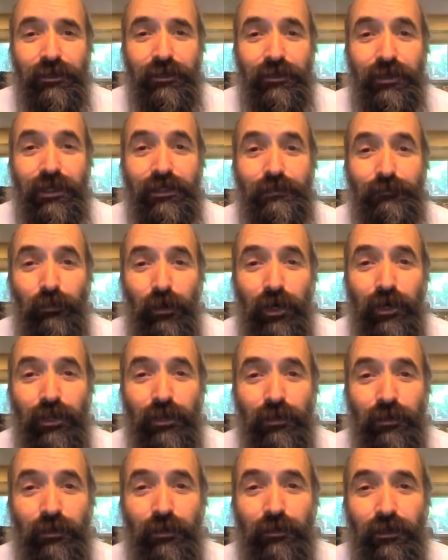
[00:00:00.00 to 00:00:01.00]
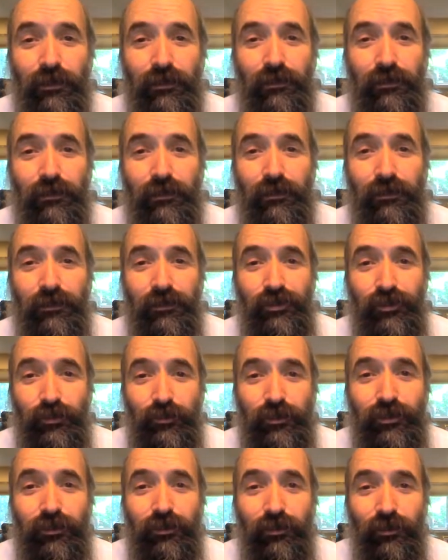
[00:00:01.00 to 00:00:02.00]
That's part of the halacha.
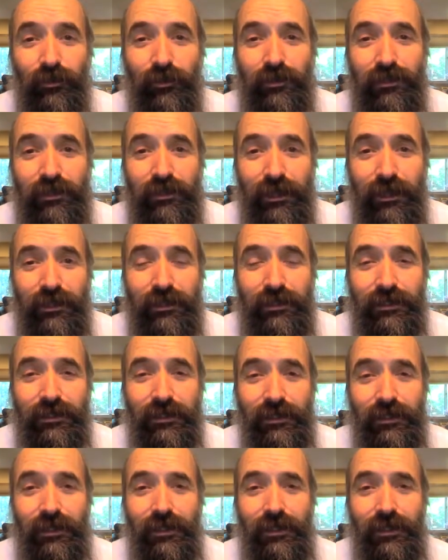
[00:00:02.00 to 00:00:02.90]
Jewish law states